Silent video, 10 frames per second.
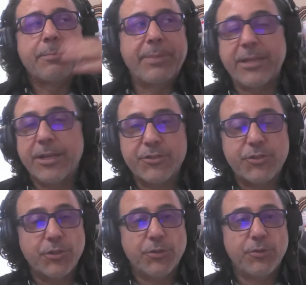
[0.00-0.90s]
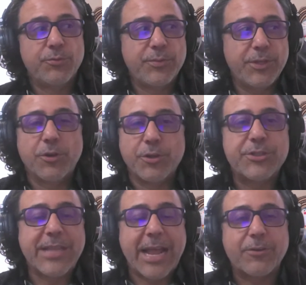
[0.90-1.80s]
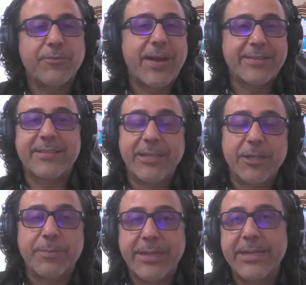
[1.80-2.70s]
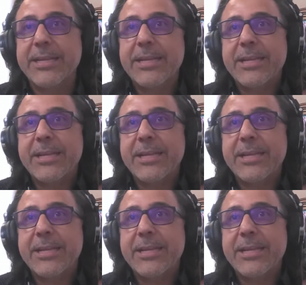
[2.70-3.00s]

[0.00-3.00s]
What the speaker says: because you sacrificed a little bit.